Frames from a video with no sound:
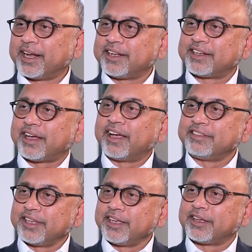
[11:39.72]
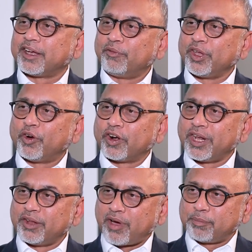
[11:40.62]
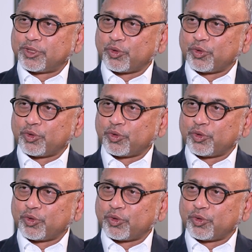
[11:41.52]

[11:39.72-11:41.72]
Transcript: but I think we got to live up